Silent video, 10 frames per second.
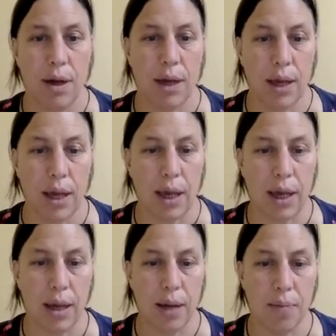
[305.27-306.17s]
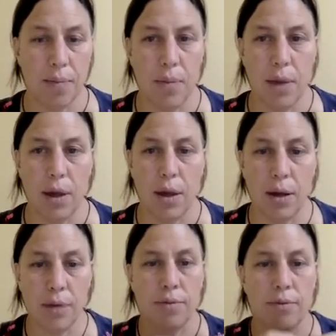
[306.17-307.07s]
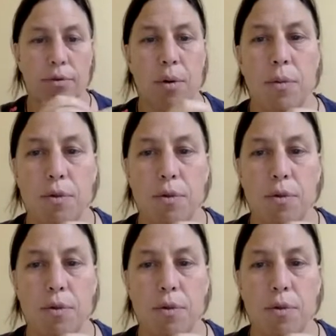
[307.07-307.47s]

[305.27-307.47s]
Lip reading: Okay, from